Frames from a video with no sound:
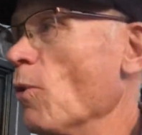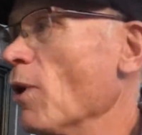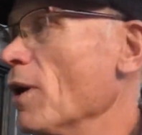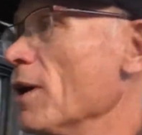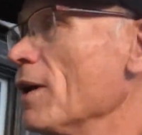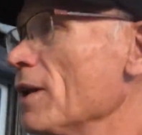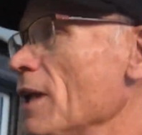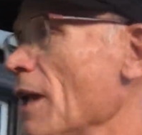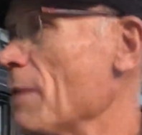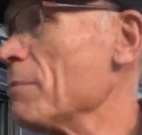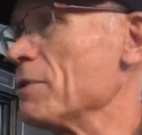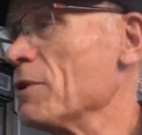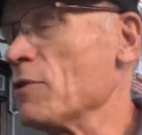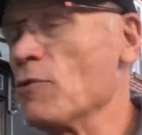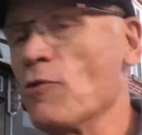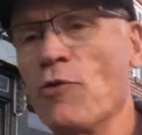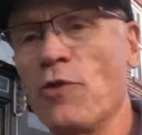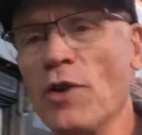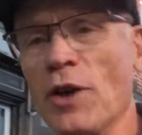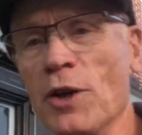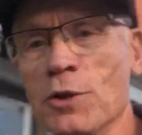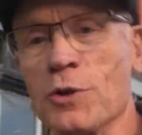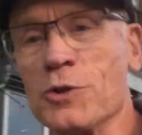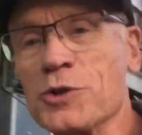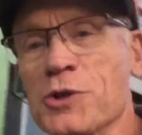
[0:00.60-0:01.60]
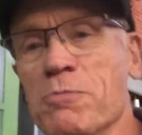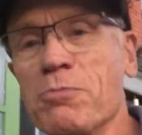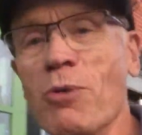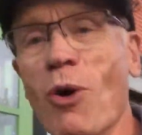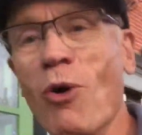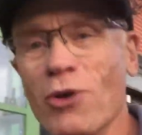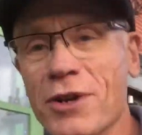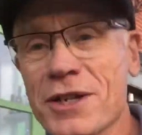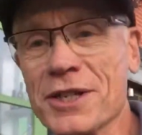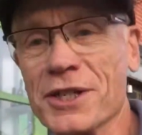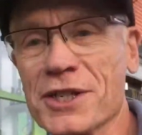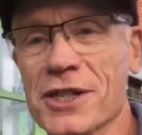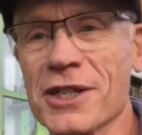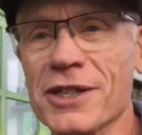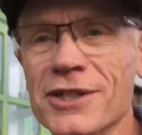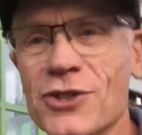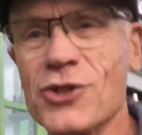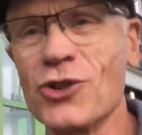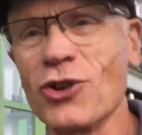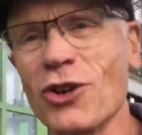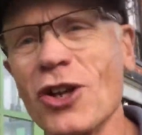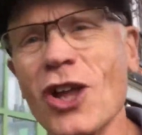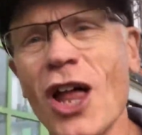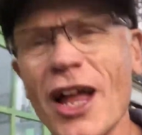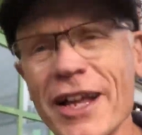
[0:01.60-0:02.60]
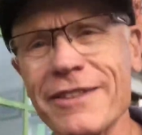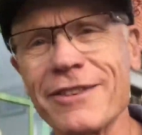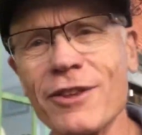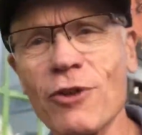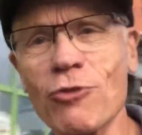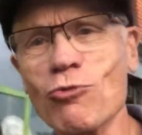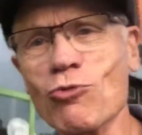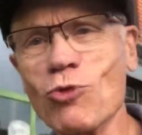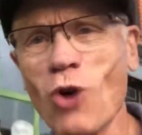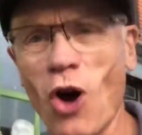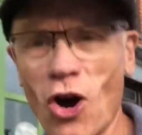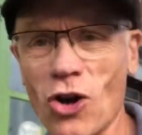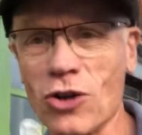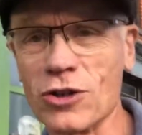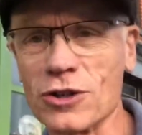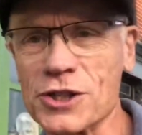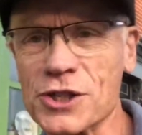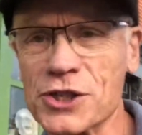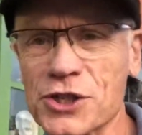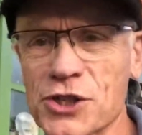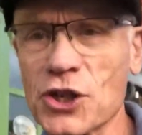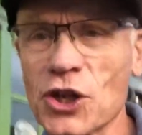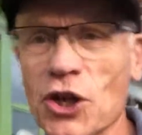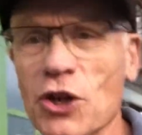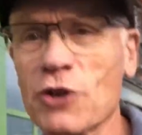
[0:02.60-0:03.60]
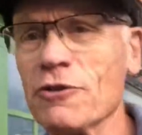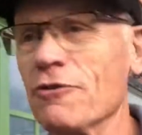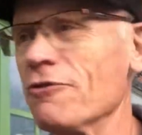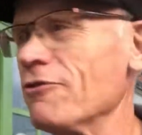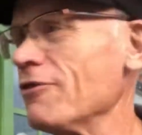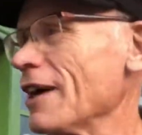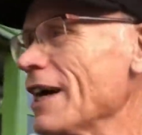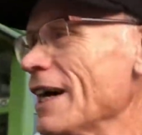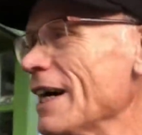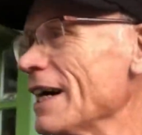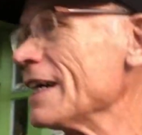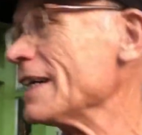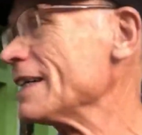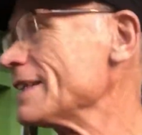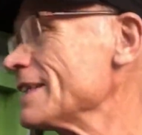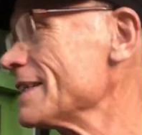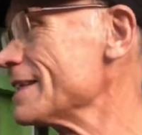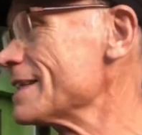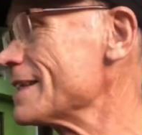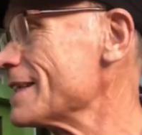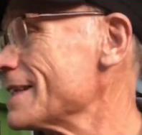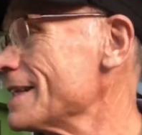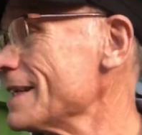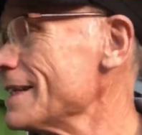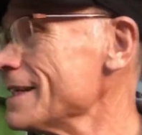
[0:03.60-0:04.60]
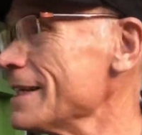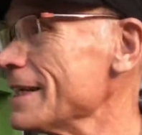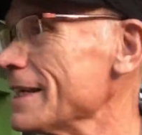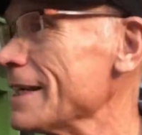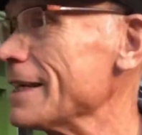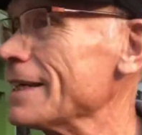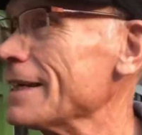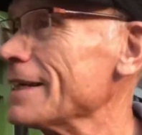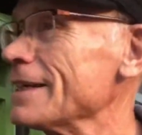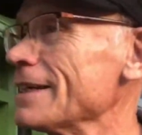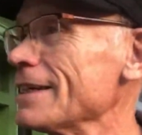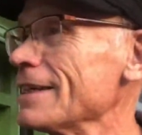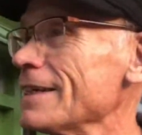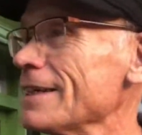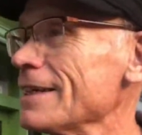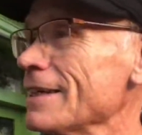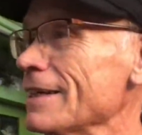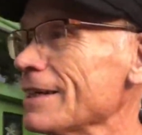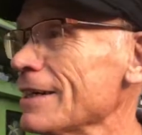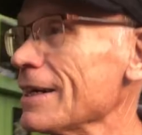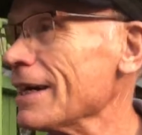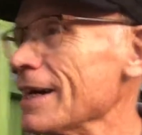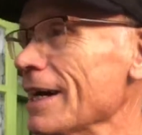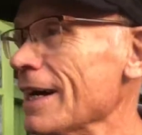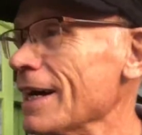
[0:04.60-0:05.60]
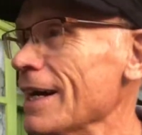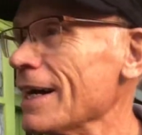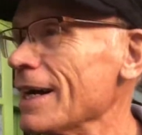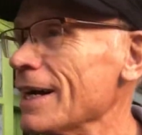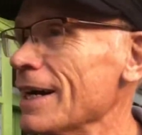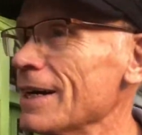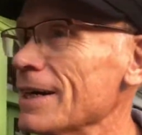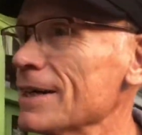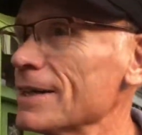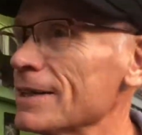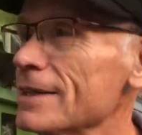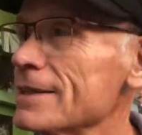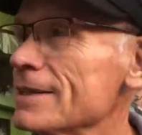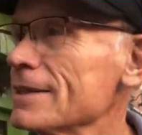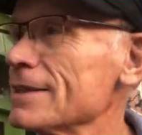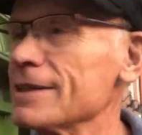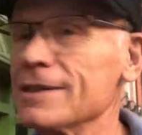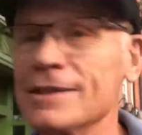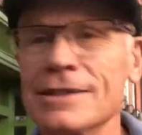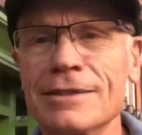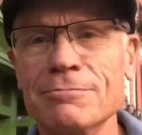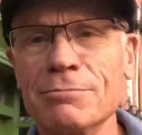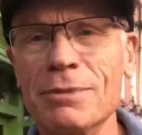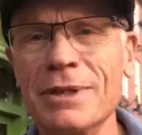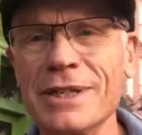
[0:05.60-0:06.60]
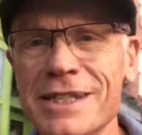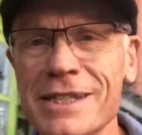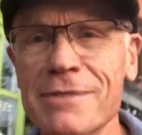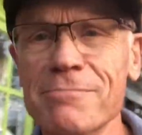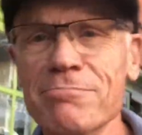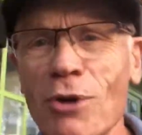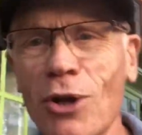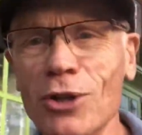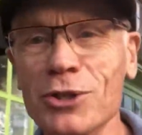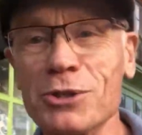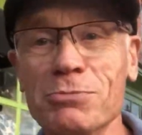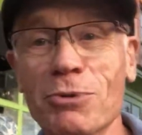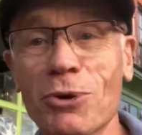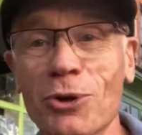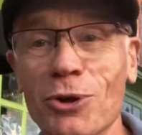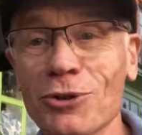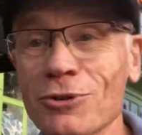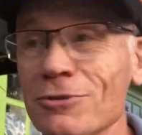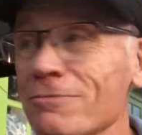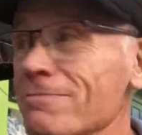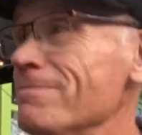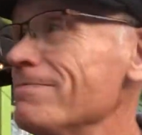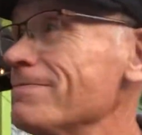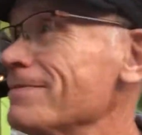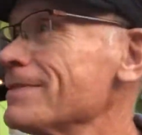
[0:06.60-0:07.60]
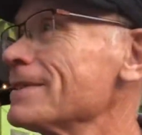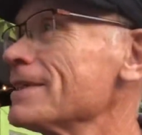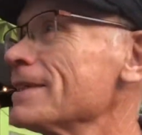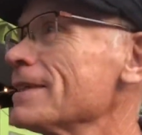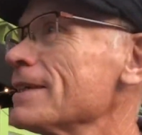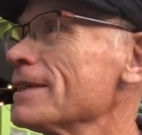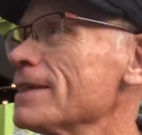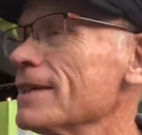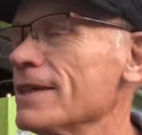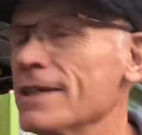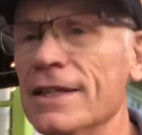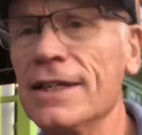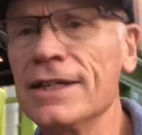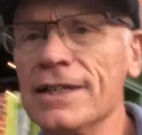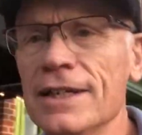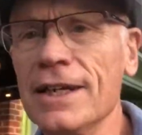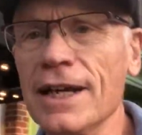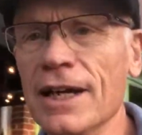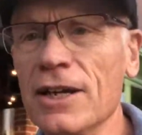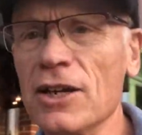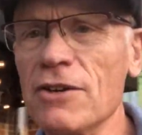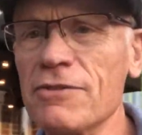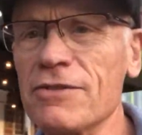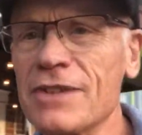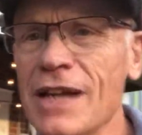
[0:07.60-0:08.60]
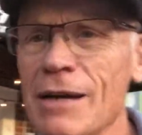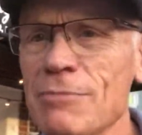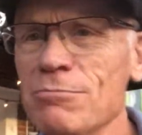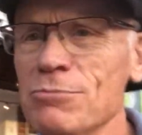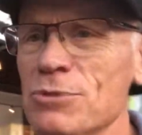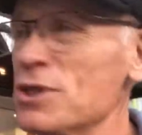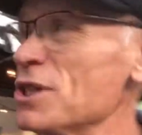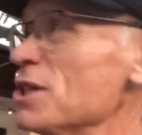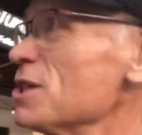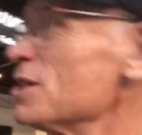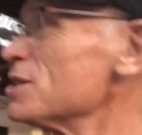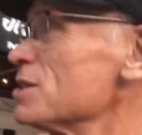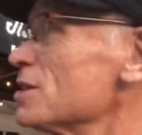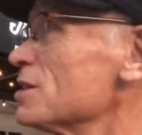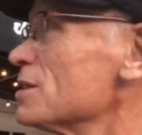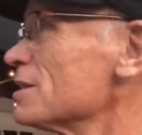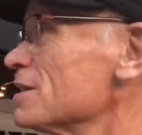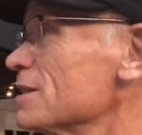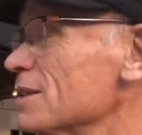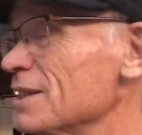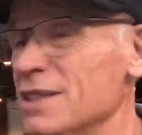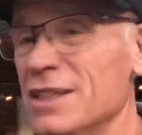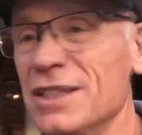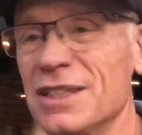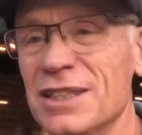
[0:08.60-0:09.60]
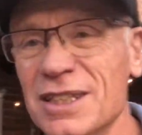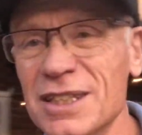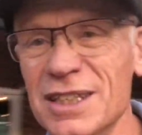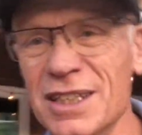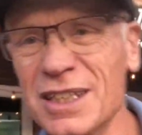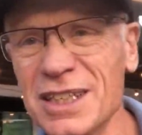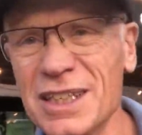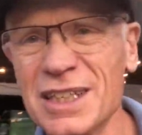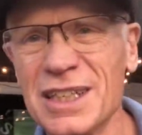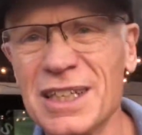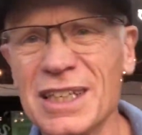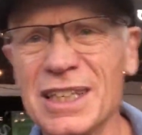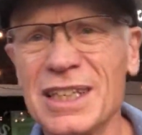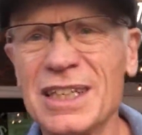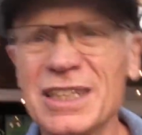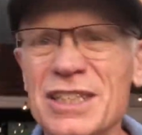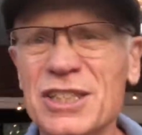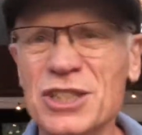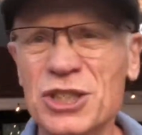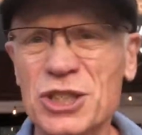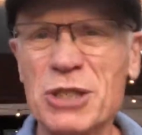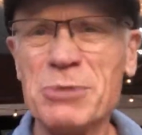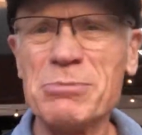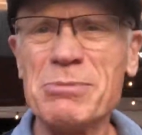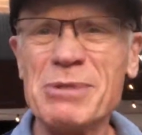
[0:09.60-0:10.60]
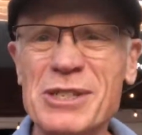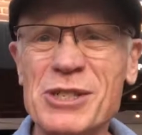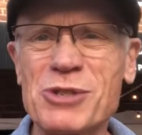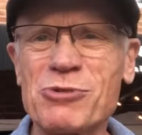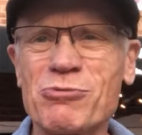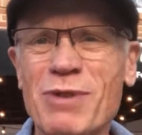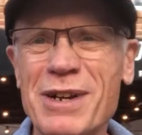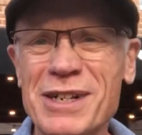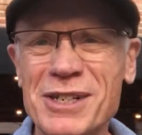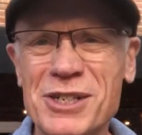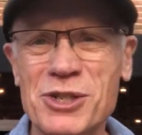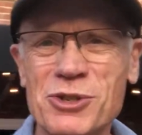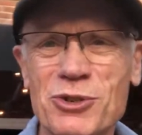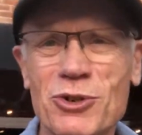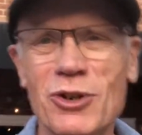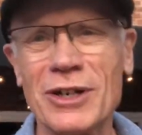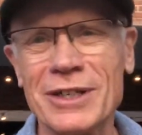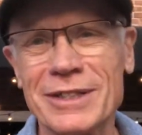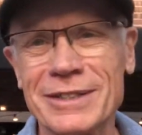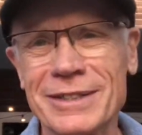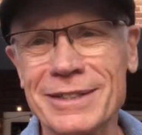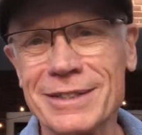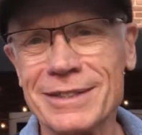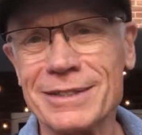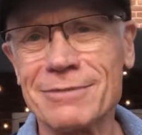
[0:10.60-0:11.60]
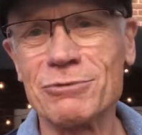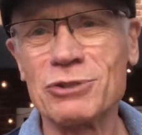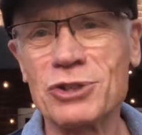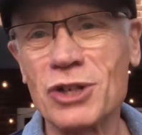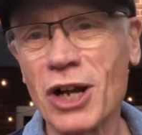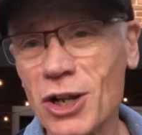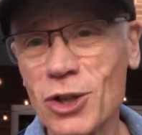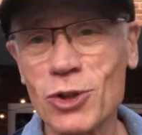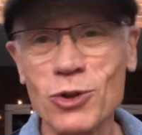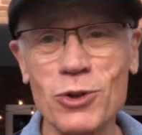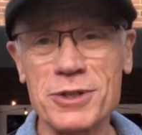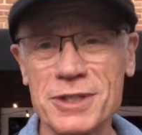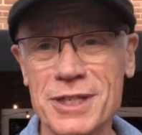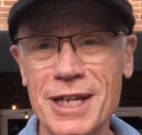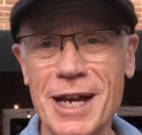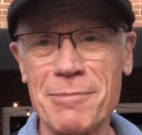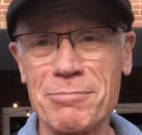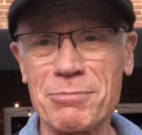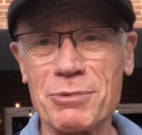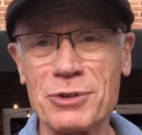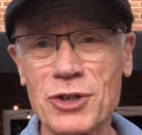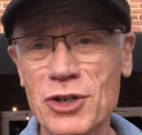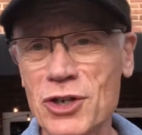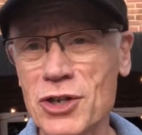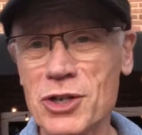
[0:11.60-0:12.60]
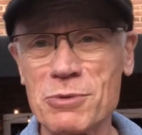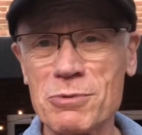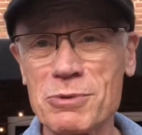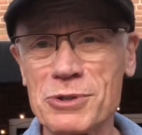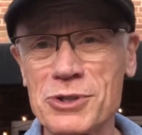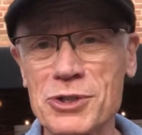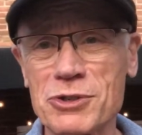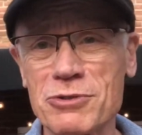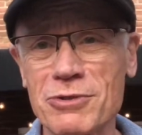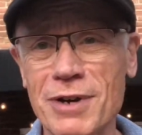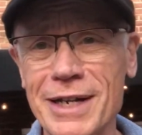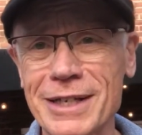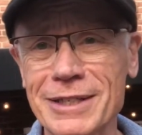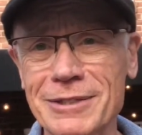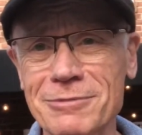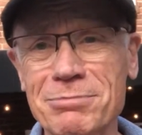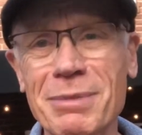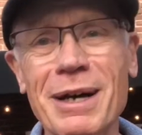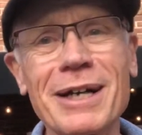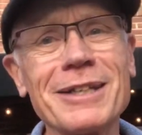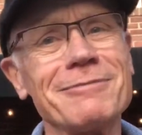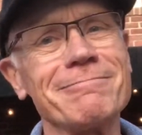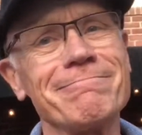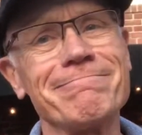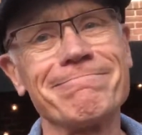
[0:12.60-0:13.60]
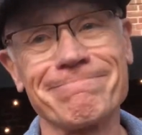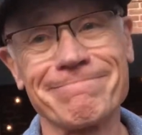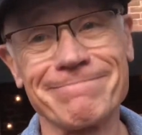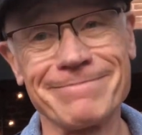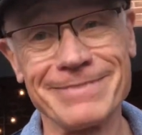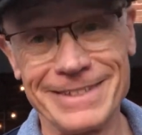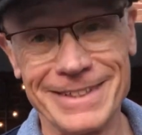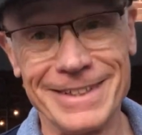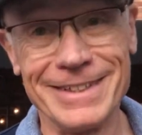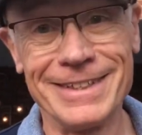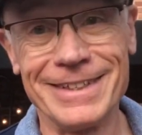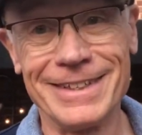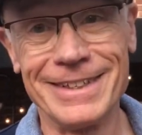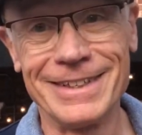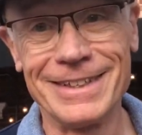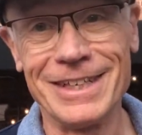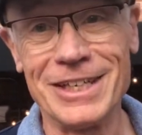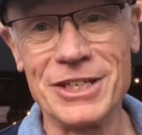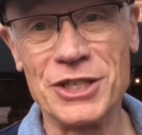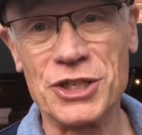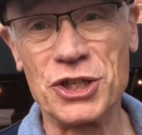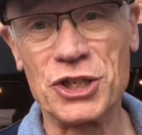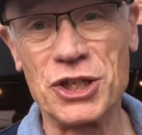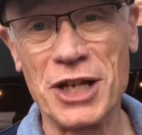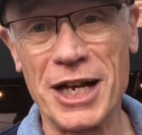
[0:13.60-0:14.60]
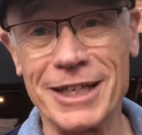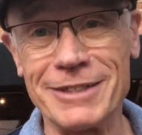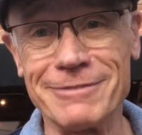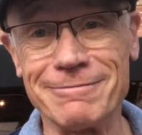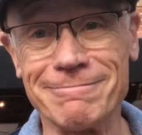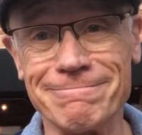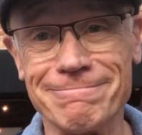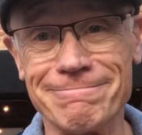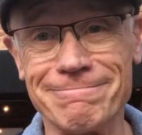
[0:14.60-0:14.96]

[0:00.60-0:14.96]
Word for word: Well, I'm in Fells Point, sort of like the rocks of uh, Sydney, uh, but it's in Baltimore. And I've come to Jimmy's restaurant, which I looked up and heard it was great, but it's shut. I